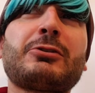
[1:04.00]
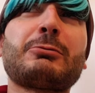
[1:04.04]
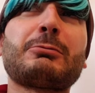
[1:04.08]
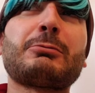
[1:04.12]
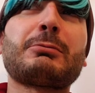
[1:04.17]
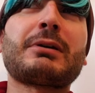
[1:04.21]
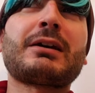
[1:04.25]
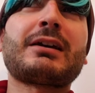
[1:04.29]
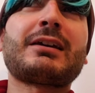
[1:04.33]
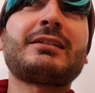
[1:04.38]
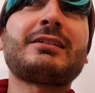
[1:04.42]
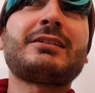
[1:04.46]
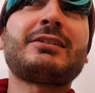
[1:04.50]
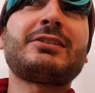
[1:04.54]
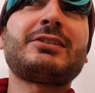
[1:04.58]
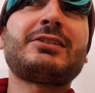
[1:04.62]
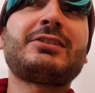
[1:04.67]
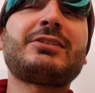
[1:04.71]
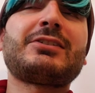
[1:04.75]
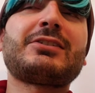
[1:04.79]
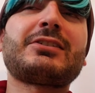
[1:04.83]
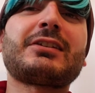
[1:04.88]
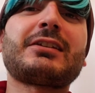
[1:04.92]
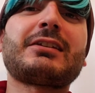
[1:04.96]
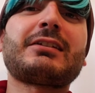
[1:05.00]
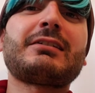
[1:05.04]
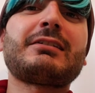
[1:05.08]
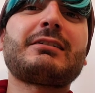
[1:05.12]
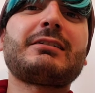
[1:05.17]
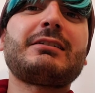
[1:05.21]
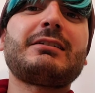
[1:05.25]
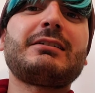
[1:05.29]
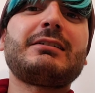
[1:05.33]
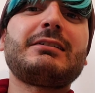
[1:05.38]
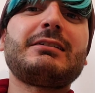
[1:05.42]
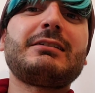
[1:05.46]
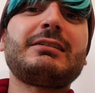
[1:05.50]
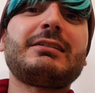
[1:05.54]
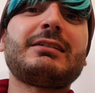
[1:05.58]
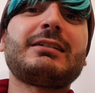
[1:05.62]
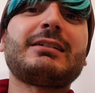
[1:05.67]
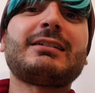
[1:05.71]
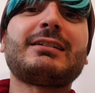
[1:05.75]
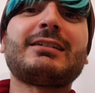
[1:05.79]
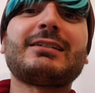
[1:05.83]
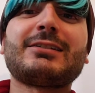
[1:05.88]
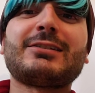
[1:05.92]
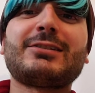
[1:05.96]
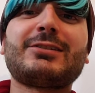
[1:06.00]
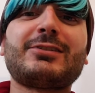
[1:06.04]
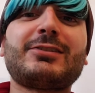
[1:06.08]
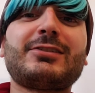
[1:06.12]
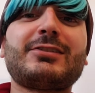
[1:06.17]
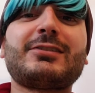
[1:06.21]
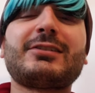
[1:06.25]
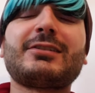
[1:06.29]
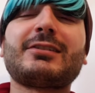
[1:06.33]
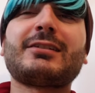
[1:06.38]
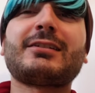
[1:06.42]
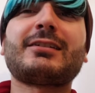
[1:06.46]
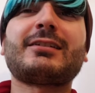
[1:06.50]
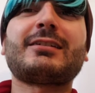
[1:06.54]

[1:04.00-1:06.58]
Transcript: their minds, like I guess